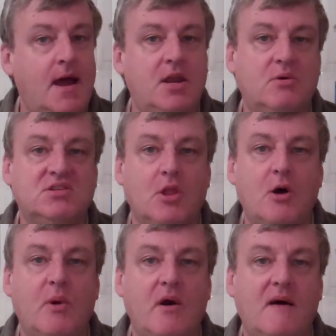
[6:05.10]
I know it's a
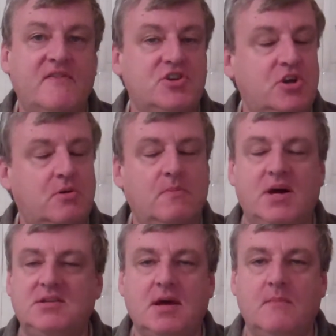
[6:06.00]
long way off in June,
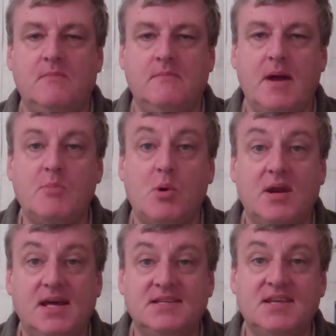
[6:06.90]
but I'm
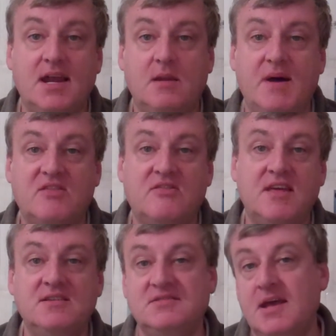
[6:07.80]
already excited about the
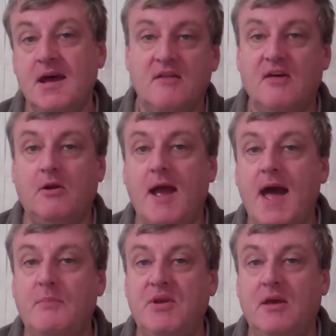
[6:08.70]
things that are
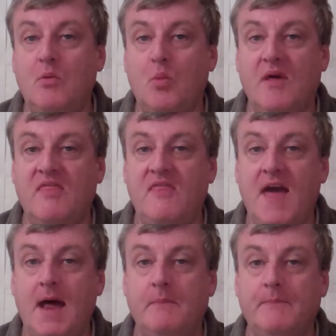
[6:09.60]
happening with
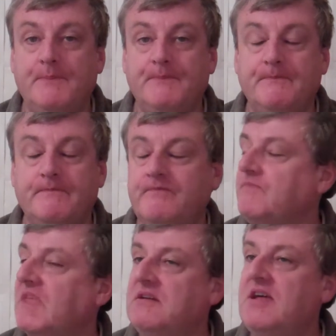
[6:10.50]
that.
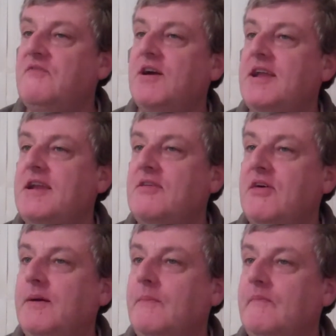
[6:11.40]
Did I forget anything?